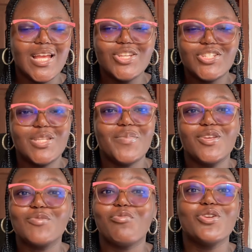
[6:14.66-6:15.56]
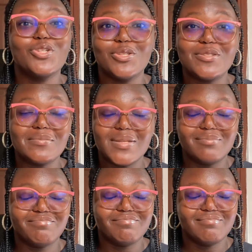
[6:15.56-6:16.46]
she's a big inspiration to
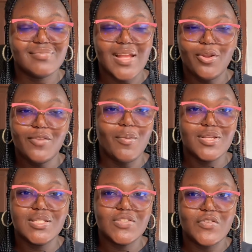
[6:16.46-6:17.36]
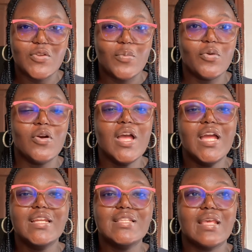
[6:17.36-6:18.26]
me. I don't know if you're watching this video, but
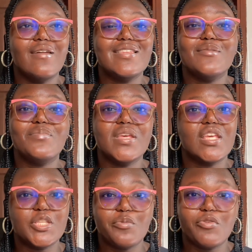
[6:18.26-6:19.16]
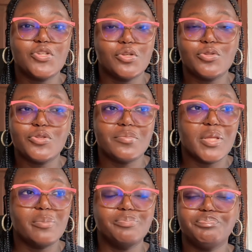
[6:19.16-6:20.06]
this girl is a big inspiration to
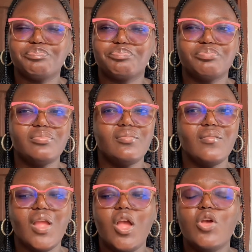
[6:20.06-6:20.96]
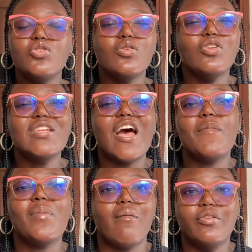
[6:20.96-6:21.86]
me. So just have
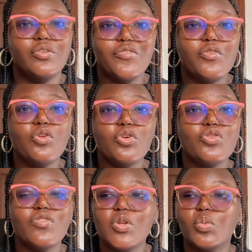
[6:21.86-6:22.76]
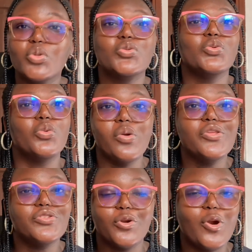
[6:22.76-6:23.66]
people around you. If you know you really want to go
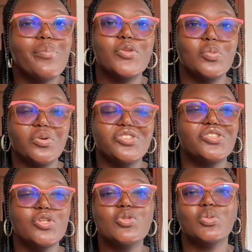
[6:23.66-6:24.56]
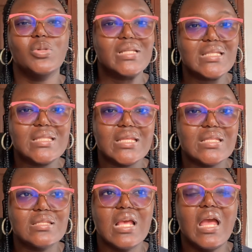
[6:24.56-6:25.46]
into the corporate world, you need to know these
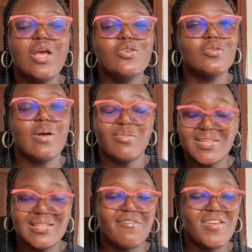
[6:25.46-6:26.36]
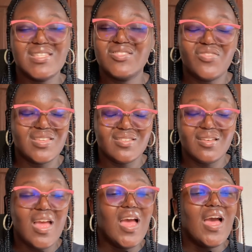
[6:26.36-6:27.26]
things. So I'm just saying that first things first.
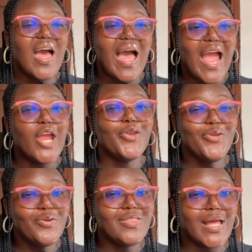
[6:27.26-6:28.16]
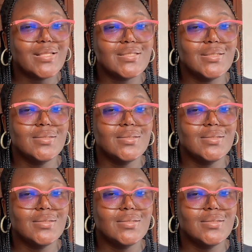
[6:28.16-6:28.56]
I knew that